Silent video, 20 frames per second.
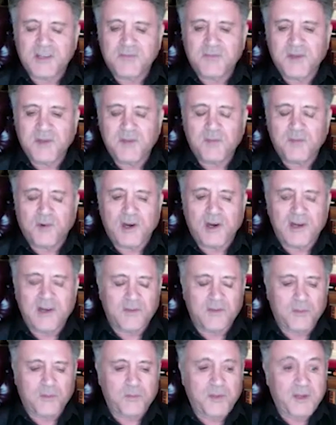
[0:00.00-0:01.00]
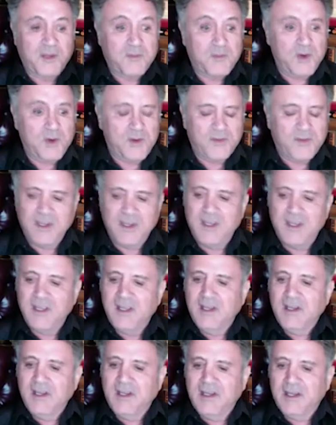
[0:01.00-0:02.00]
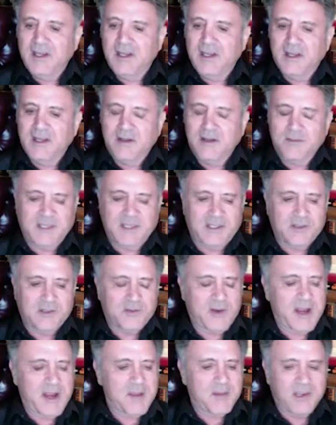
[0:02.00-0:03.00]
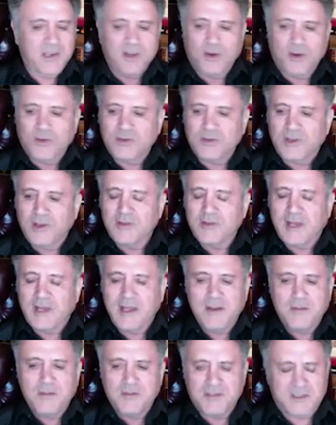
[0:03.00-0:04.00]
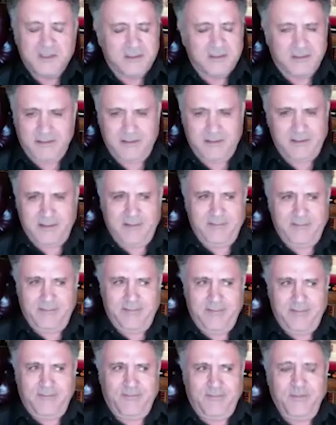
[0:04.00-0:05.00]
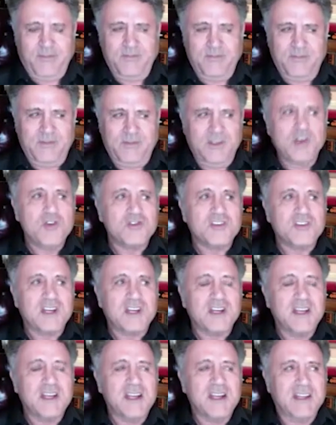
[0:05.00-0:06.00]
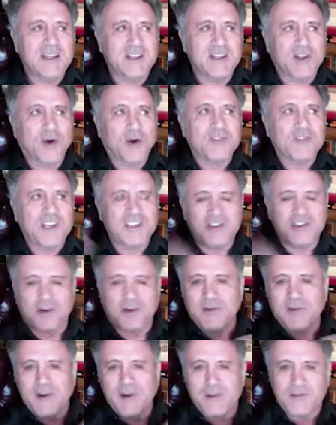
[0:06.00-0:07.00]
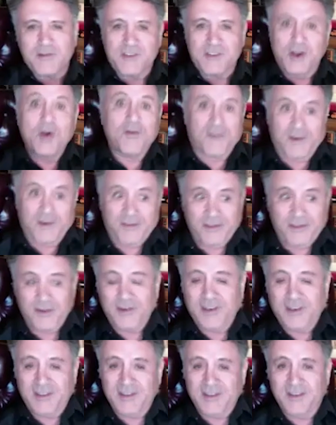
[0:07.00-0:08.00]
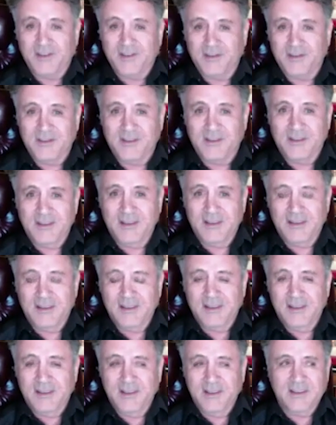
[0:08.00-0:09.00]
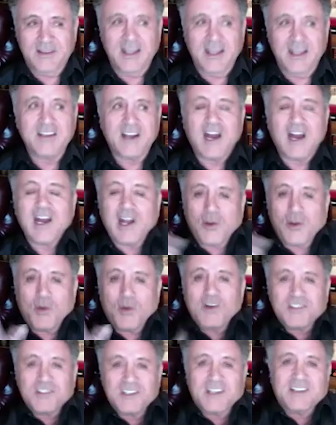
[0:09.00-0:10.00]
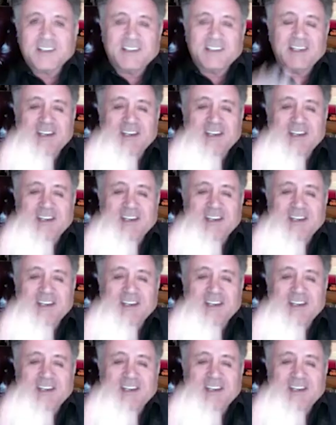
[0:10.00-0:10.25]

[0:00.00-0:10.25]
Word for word: be part of a big movie, uh, get Grammy, Golden Globe. It was usually in the old days, your career was over at 32. Thank God I wasn't a teen